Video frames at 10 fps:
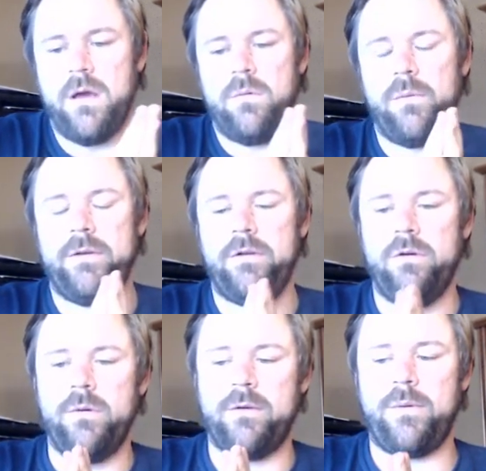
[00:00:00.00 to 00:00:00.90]
what we
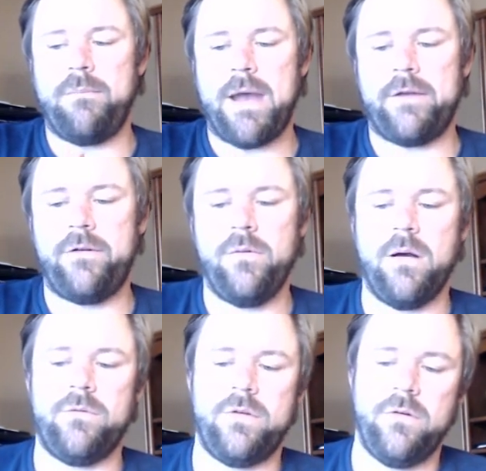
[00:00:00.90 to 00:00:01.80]
do is we match you
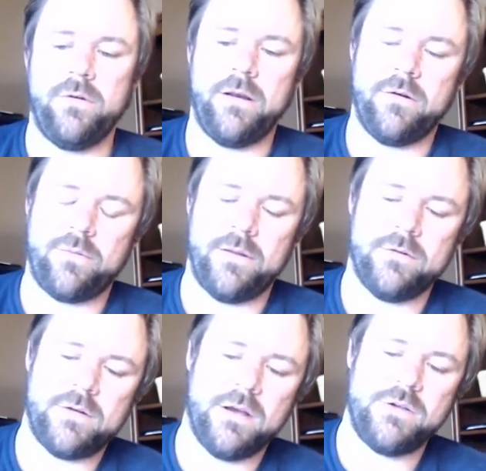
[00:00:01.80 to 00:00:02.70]
up to your nearest weather
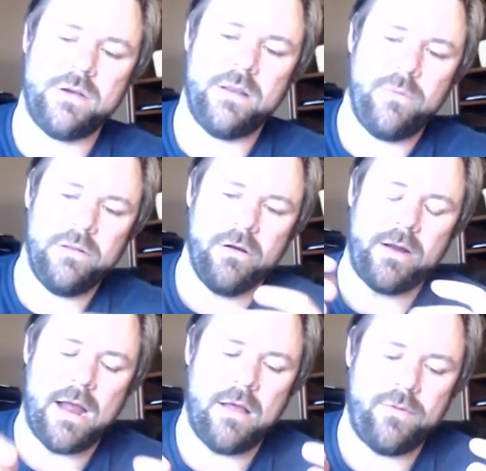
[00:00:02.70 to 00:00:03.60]
station, and then we look
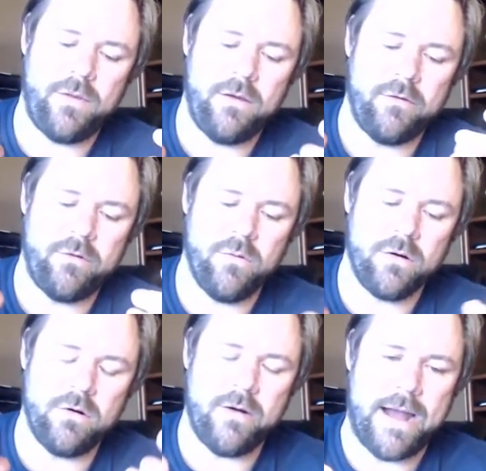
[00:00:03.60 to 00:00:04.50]
at the
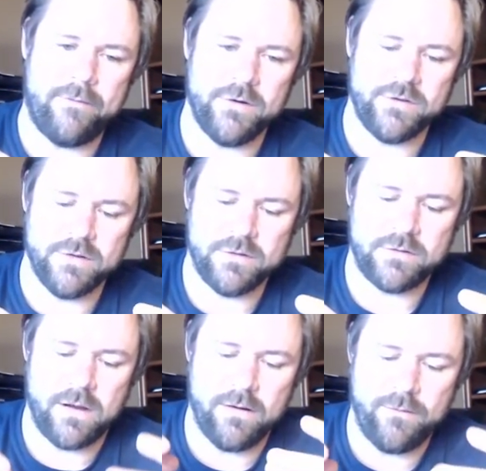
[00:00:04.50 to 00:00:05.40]
historical averages
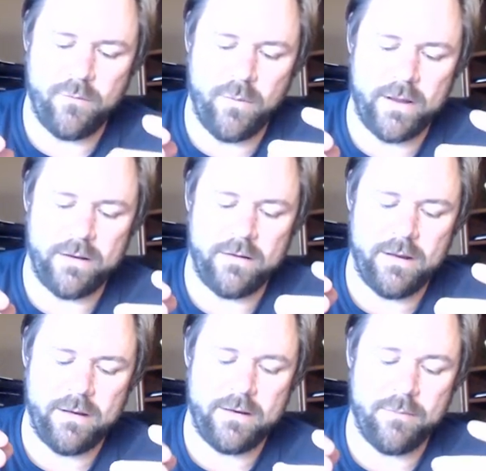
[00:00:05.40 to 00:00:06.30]
of when
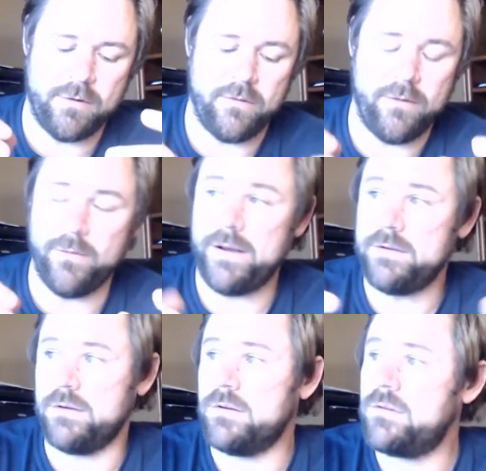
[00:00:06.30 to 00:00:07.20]
it typically
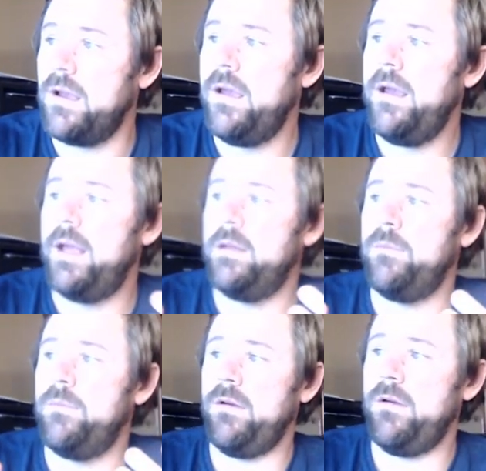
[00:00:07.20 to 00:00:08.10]
freezes, and then we
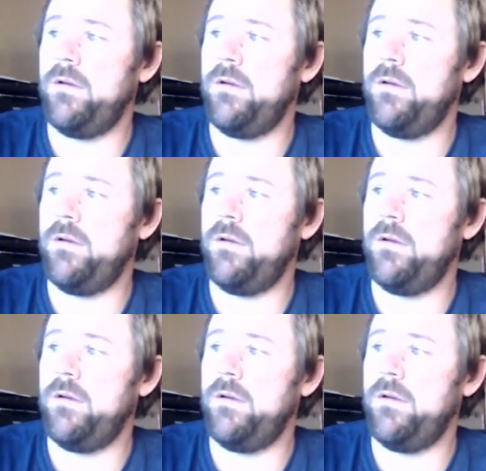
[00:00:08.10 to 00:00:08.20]
use